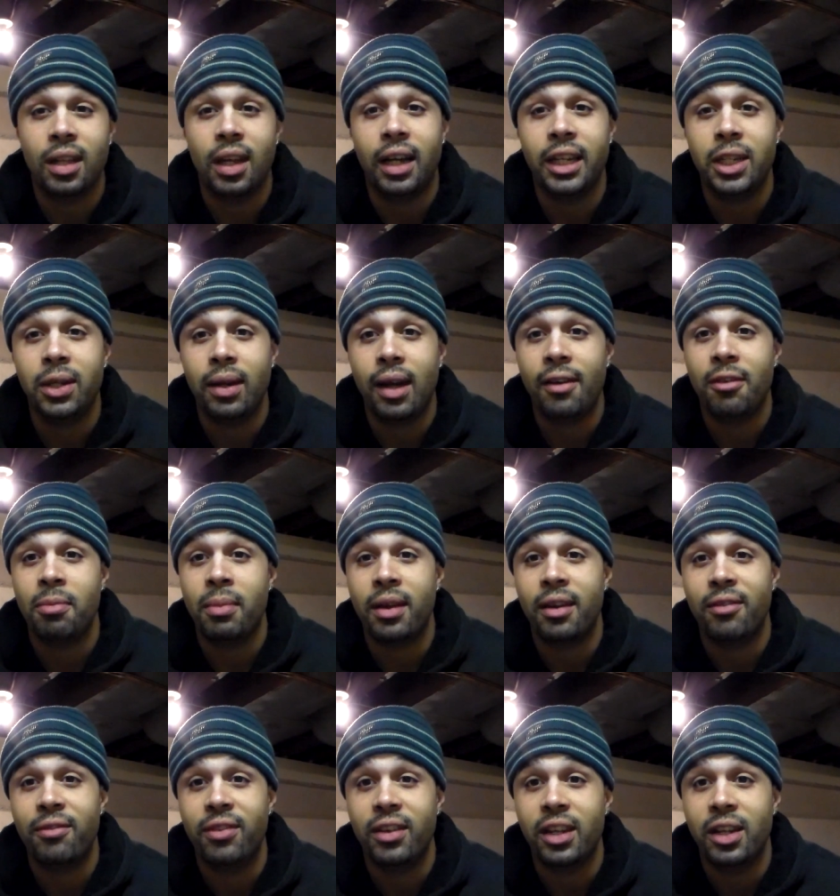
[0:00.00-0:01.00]
I know I haven't
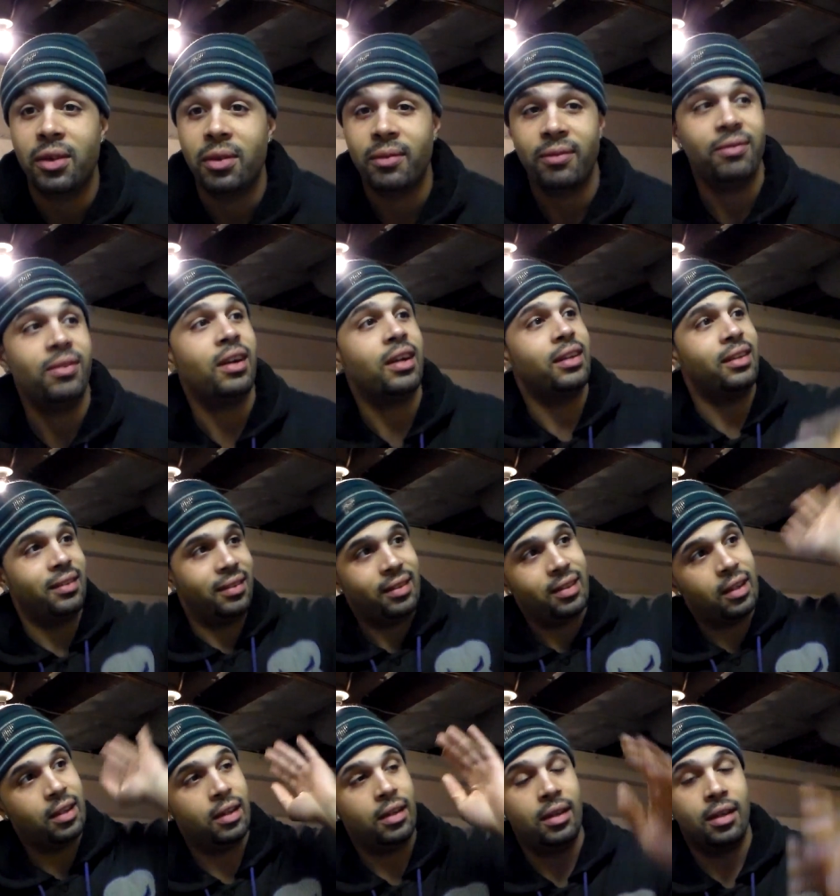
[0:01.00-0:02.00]
made a video fucking
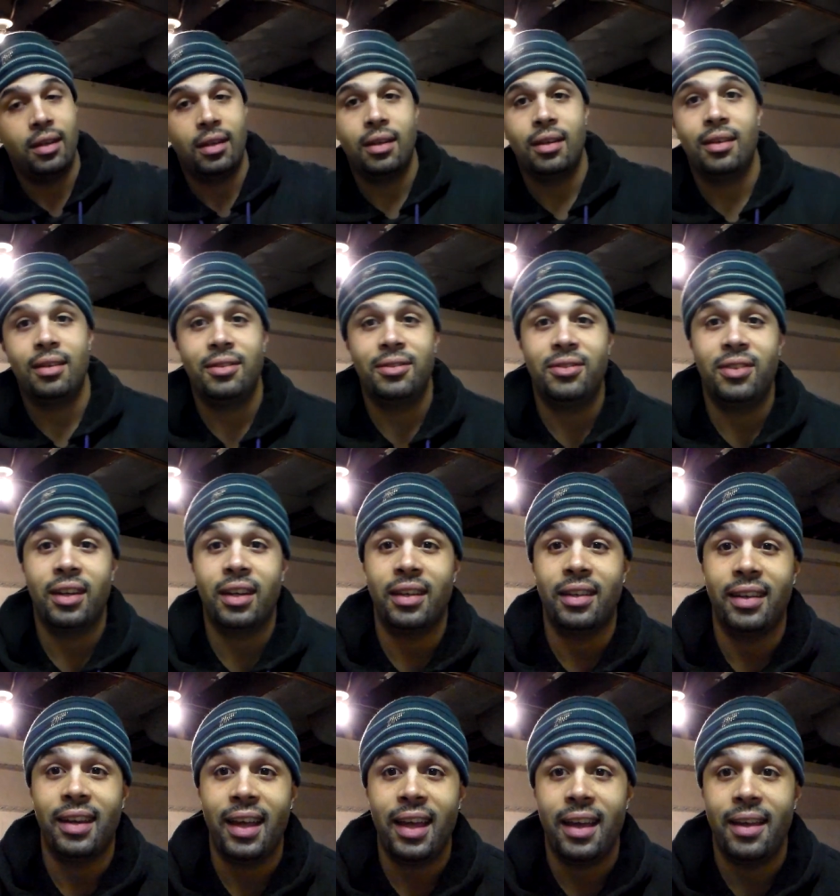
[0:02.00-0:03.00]

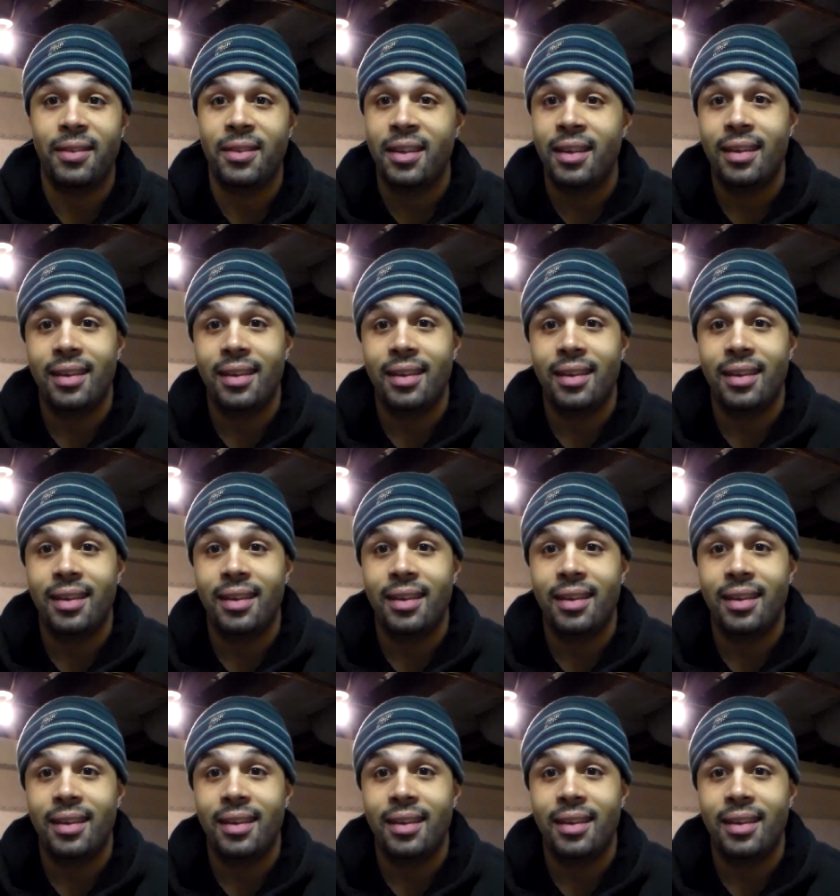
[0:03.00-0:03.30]
fucking net.